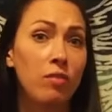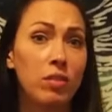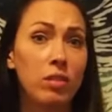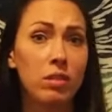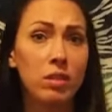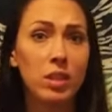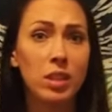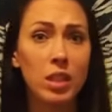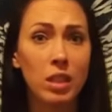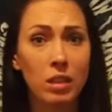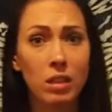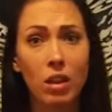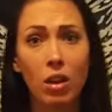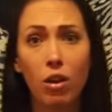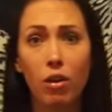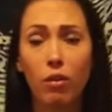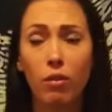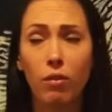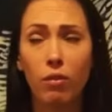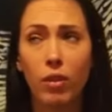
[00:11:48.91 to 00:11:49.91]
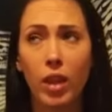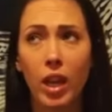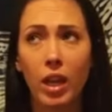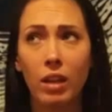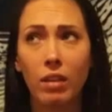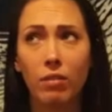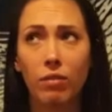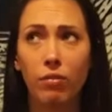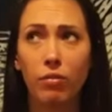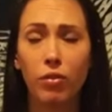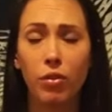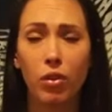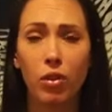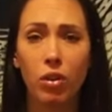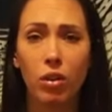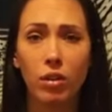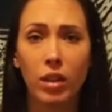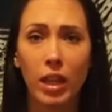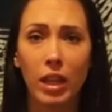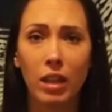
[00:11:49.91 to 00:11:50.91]
to sit there like
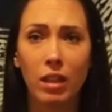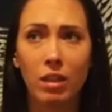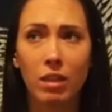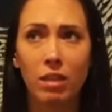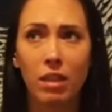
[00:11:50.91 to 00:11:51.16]
for like,